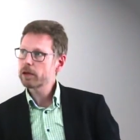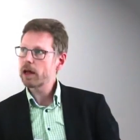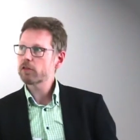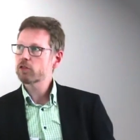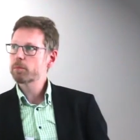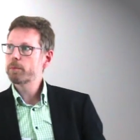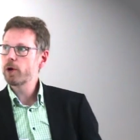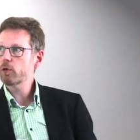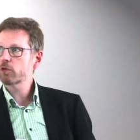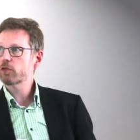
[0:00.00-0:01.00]
large
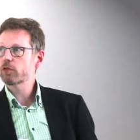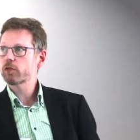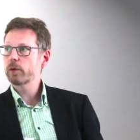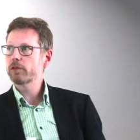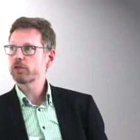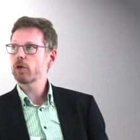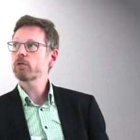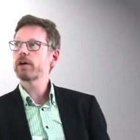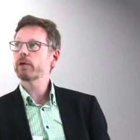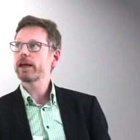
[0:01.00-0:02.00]
posts with stone
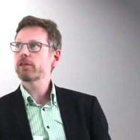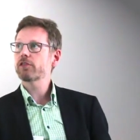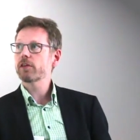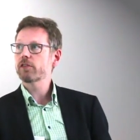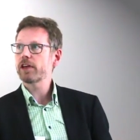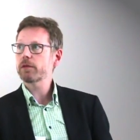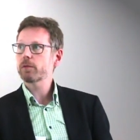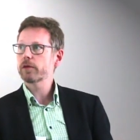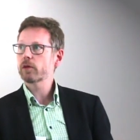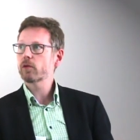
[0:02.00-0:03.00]
foundation set
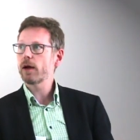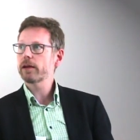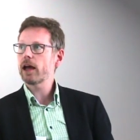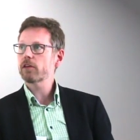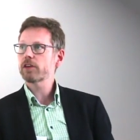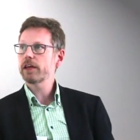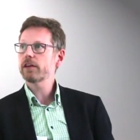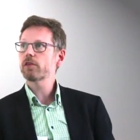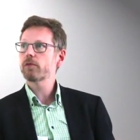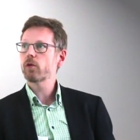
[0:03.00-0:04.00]
with quite large
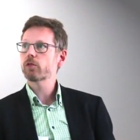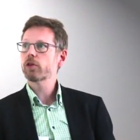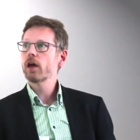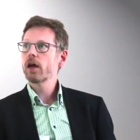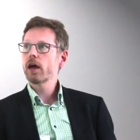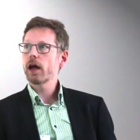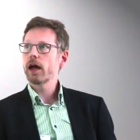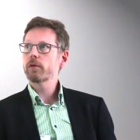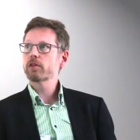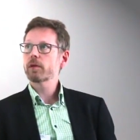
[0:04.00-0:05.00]
intervals,
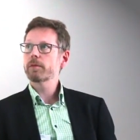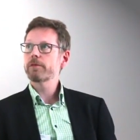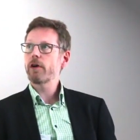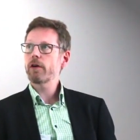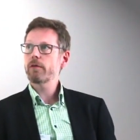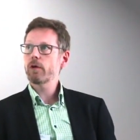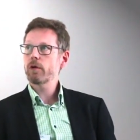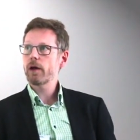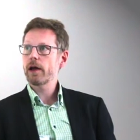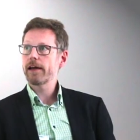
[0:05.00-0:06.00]
uh, which can be followed
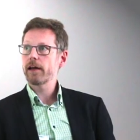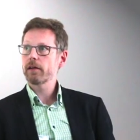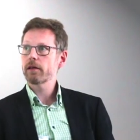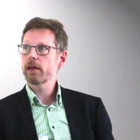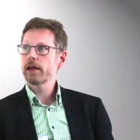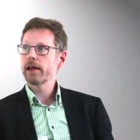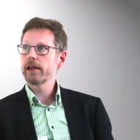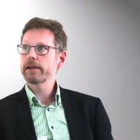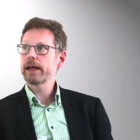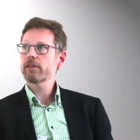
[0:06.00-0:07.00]
over a, uh, a
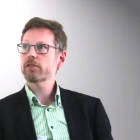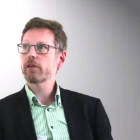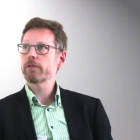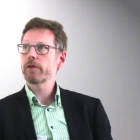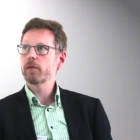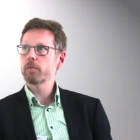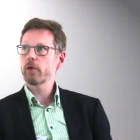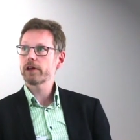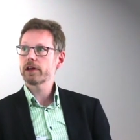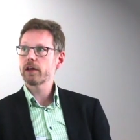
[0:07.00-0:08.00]
length of uh,
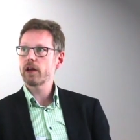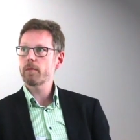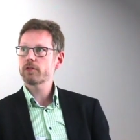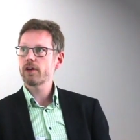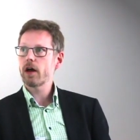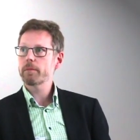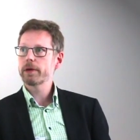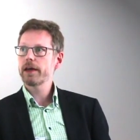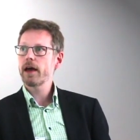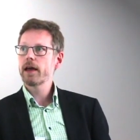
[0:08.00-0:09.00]
more than a kilometer up
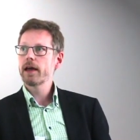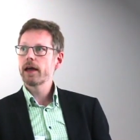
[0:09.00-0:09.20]
here,